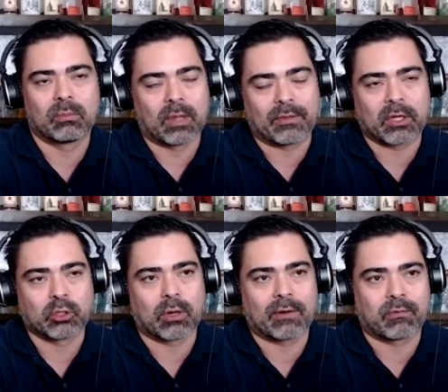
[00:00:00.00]
that they
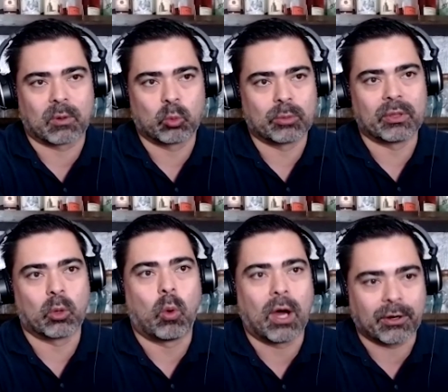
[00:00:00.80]
could draw from would be the
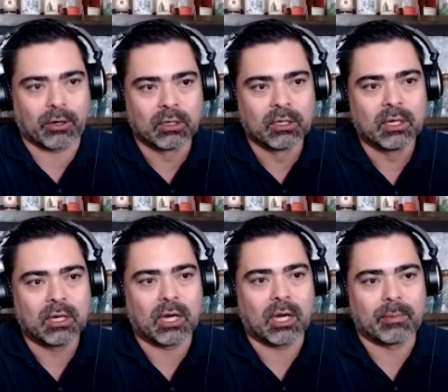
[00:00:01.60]
water,
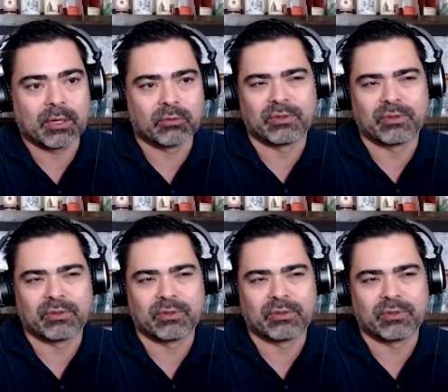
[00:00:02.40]
um, and there's